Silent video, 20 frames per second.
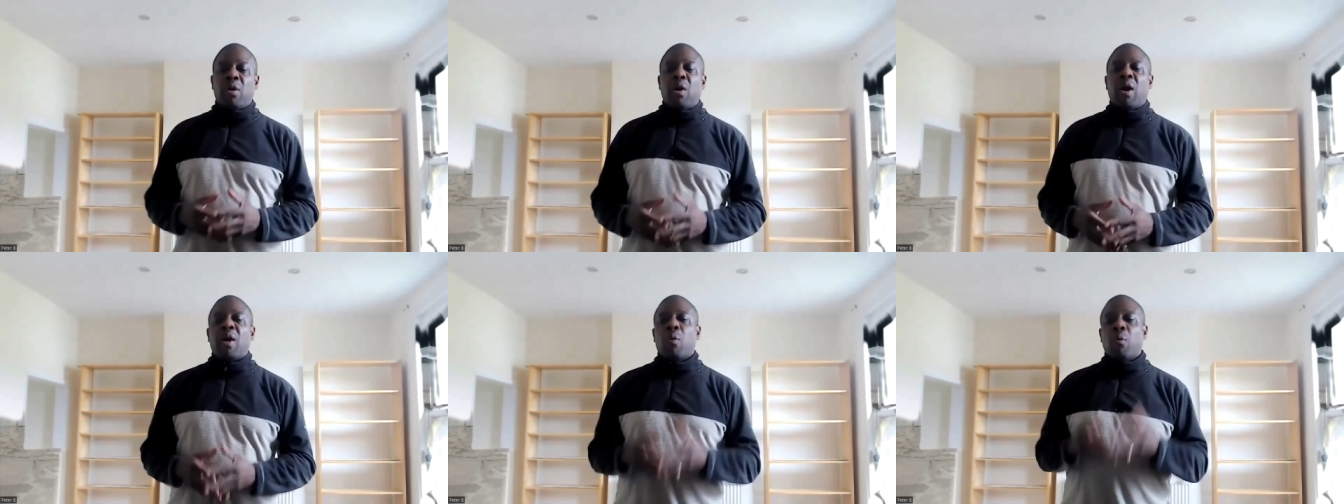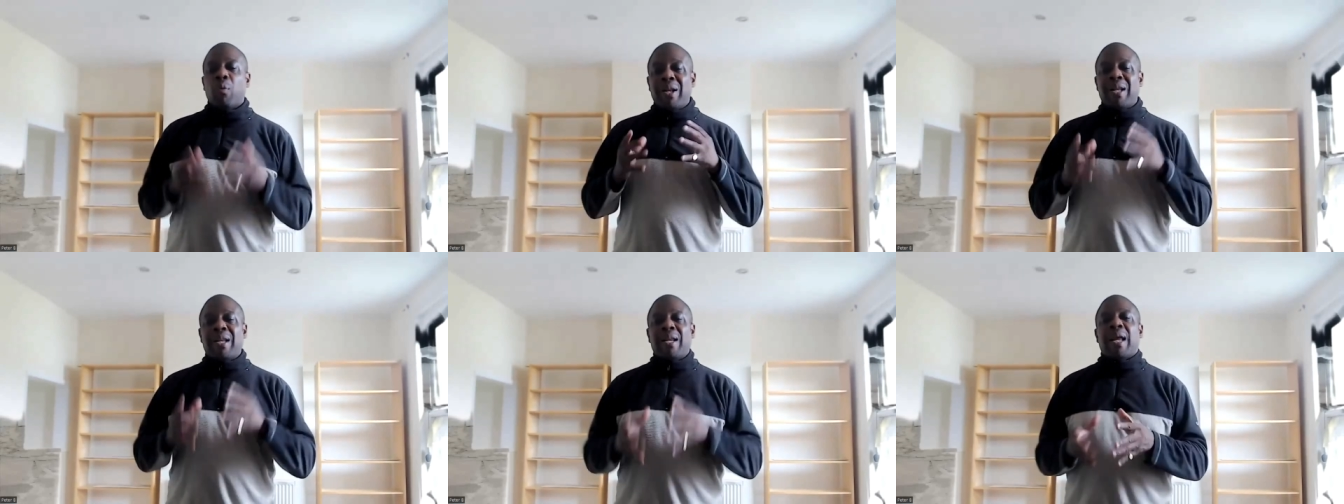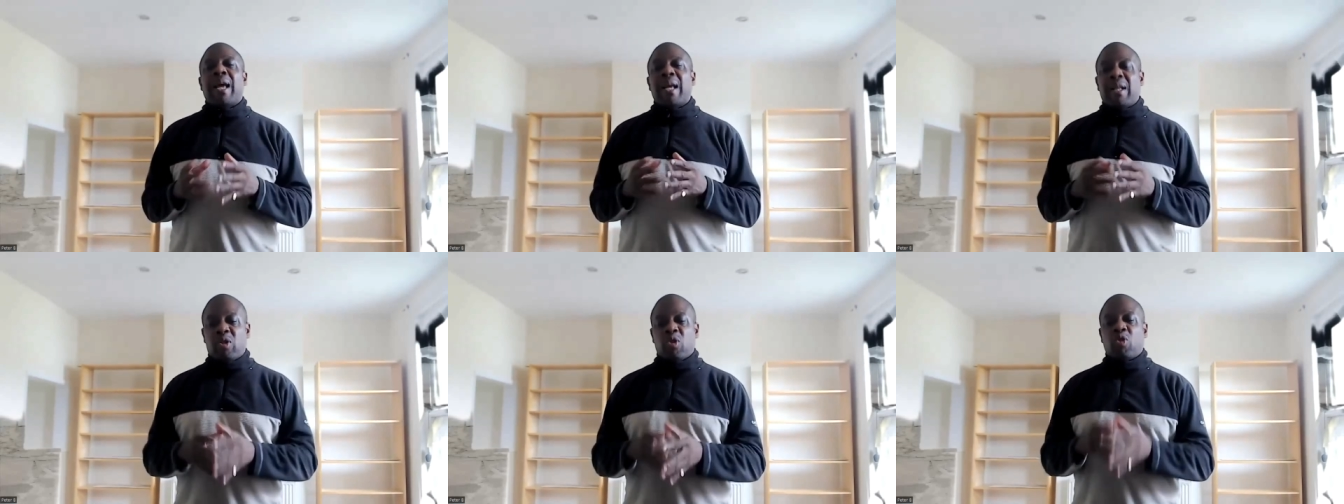if you like, went
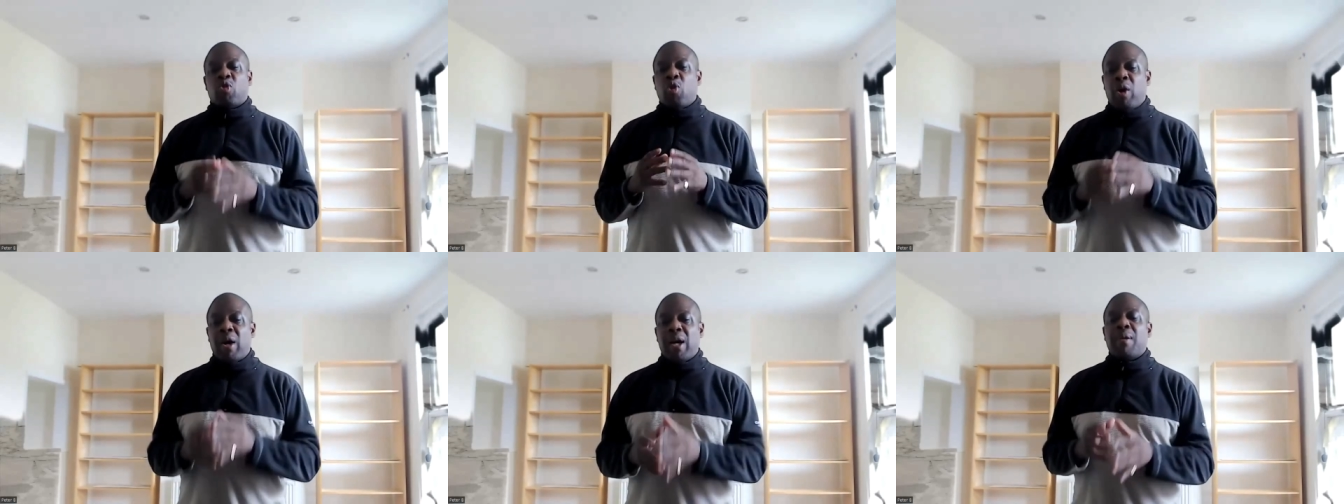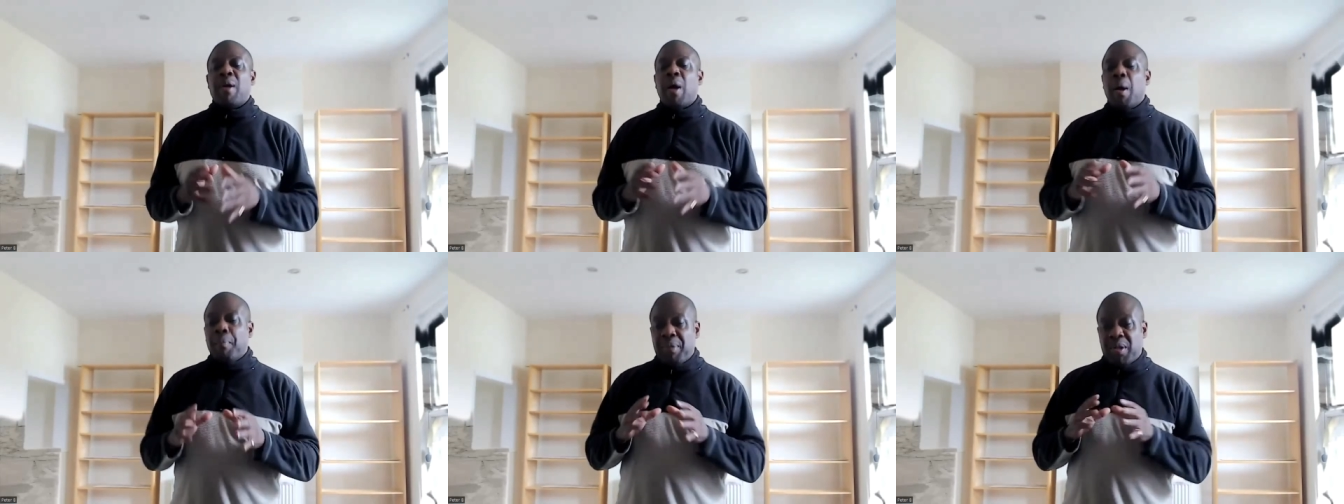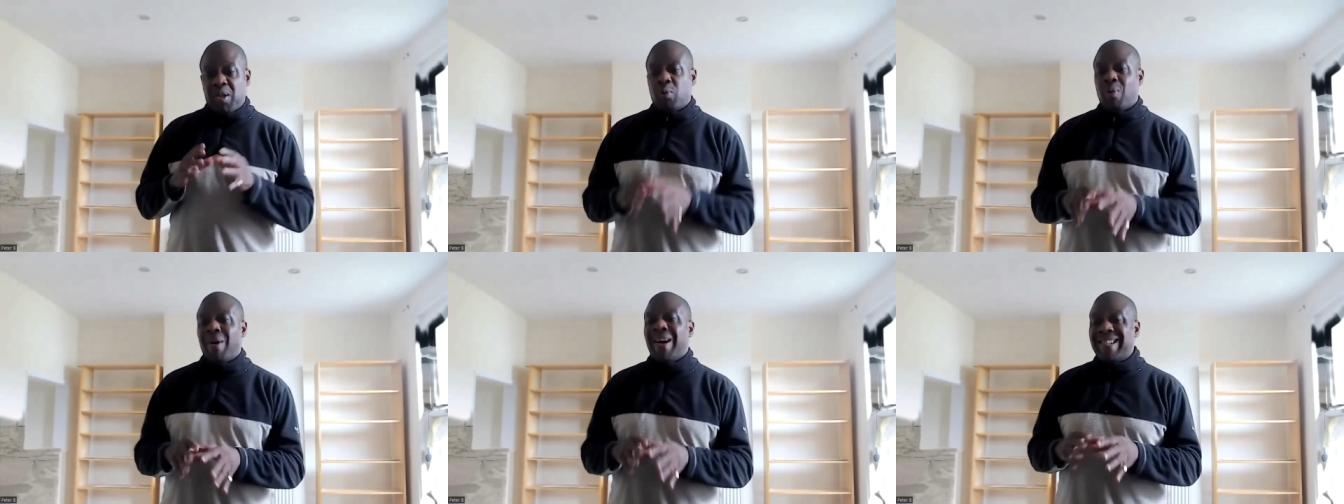there to try and
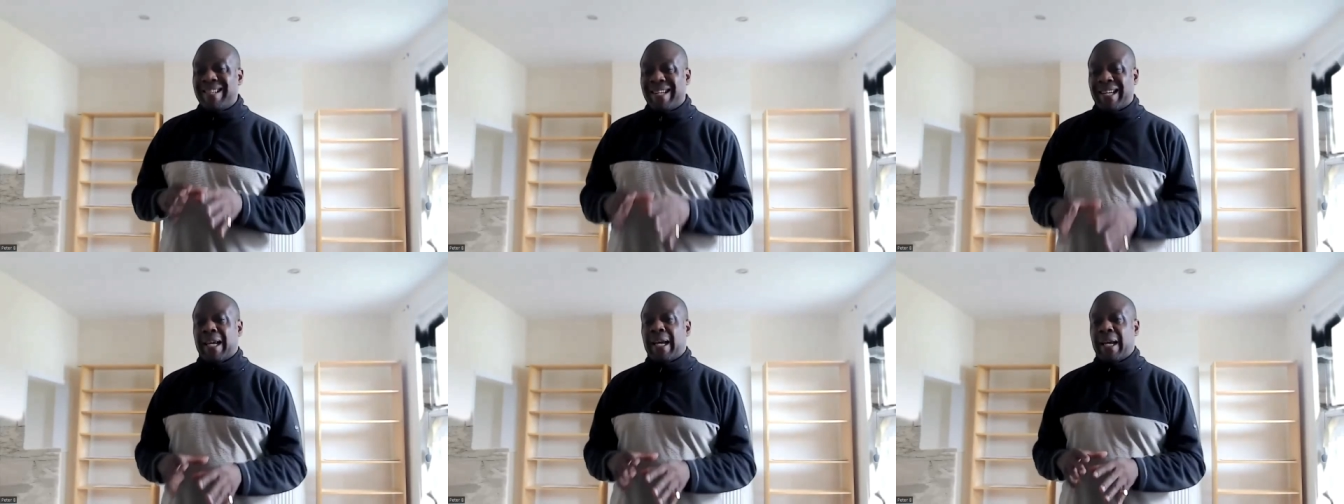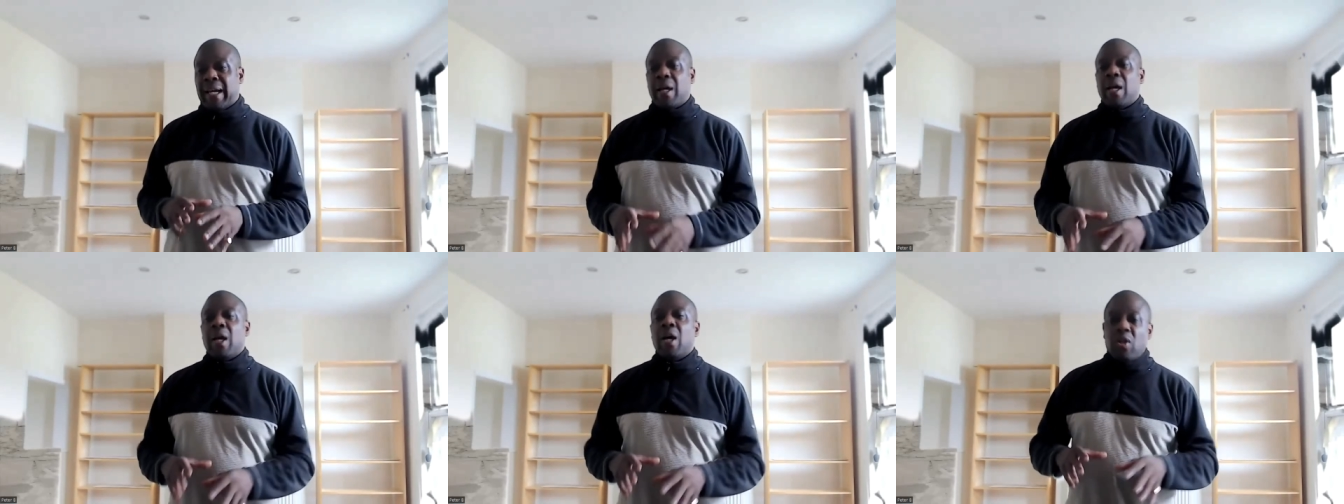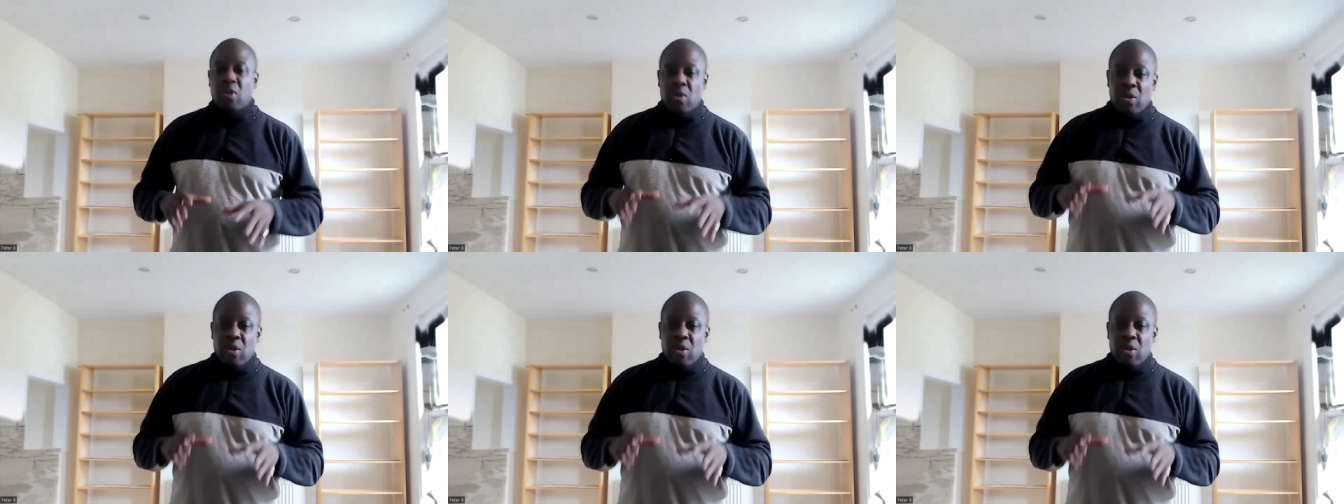persuade the king